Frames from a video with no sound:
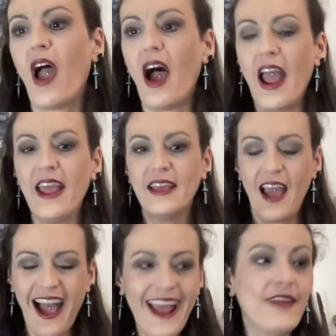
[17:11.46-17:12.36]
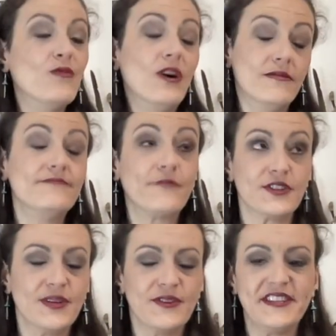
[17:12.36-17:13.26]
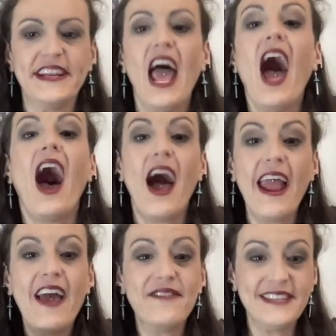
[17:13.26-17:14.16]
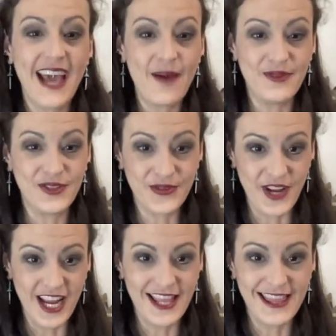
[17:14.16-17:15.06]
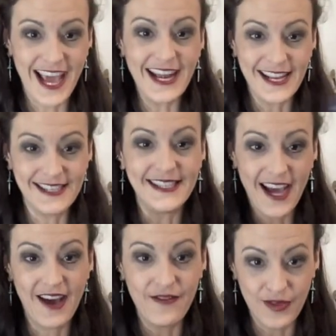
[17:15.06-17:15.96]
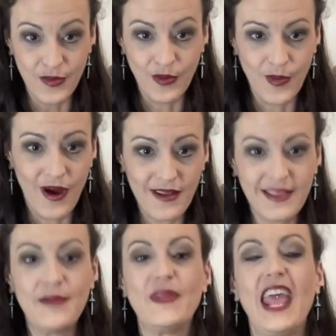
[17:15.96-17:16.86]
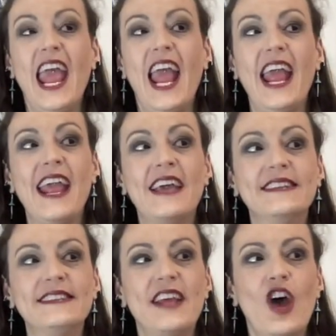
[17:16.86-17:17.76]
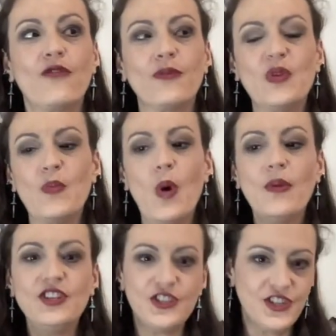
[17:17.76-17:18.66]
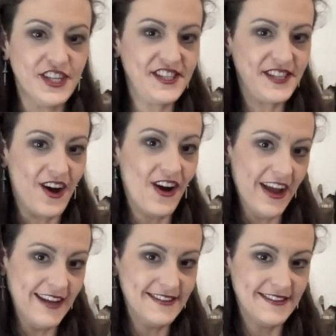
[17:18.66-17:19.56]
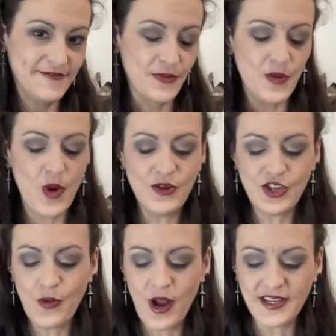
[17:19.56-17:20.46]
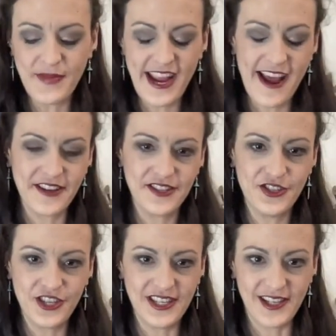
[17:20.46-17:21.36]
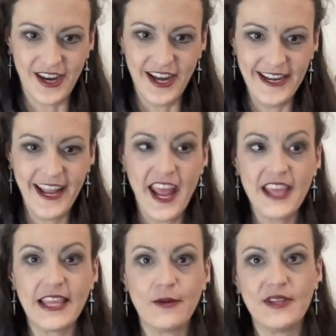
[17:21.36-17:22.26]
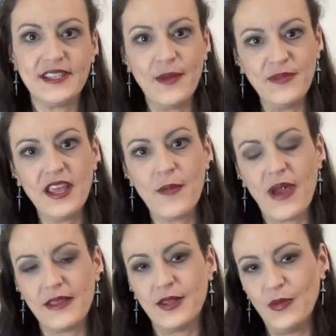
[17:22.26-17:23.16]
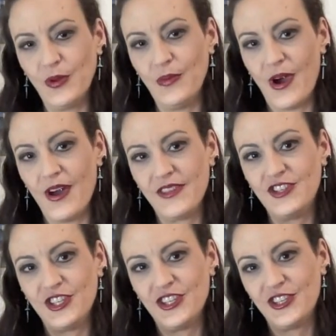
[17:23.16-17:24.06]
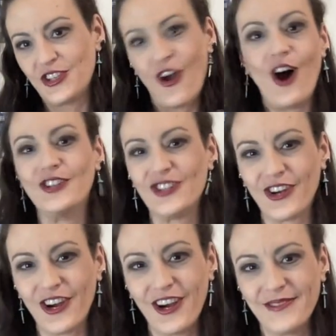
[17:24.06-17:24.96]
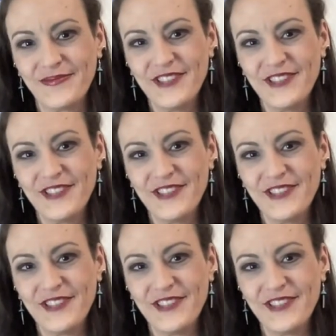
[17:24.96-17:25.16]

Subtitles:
I have a tapestry that is of the moon moth. And from the moment she saw it, from the moment she walked in my house and she saw it, there was something about the moon moth just called to her.